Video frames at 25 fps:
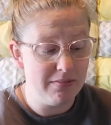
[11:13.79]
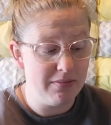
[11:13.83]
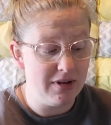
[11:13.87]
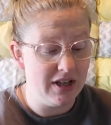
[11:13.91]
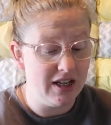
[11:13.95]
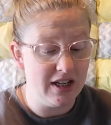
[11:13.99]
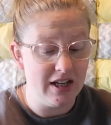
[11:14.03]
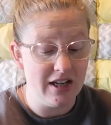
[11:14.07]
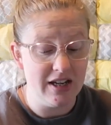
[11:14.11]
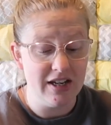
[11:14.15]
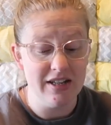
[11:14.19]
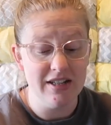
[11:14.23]

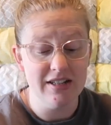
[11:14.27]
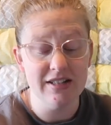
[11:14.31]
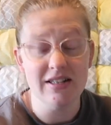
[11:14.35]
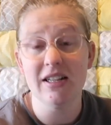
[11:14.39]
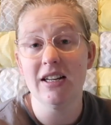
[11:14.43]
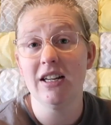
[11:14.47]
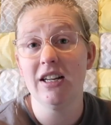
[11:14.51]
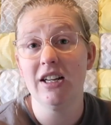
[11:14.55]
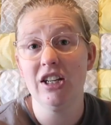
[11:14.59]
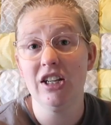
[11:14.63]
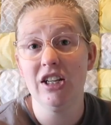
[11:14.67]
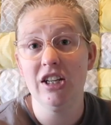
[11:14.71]
because
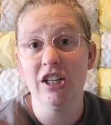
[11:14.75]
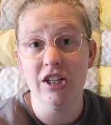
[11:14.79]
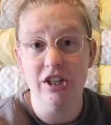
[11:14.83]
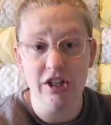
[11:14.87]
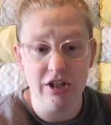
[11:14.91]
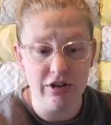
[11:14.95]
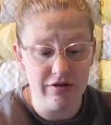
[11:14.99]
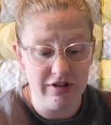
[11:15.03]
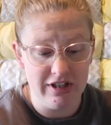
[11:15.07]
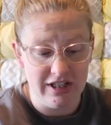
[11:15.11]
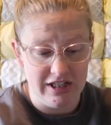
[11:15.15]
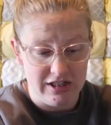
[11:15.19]
you
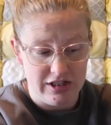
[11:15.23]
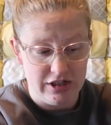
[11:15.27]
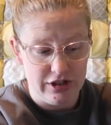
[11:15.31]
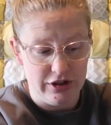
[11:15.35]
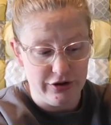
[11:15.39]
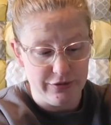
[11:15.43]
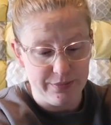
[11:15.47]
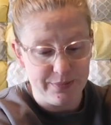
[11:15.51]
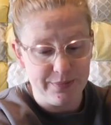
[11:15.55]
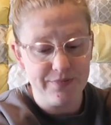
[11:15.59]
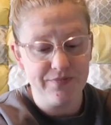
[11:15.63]
don't need to.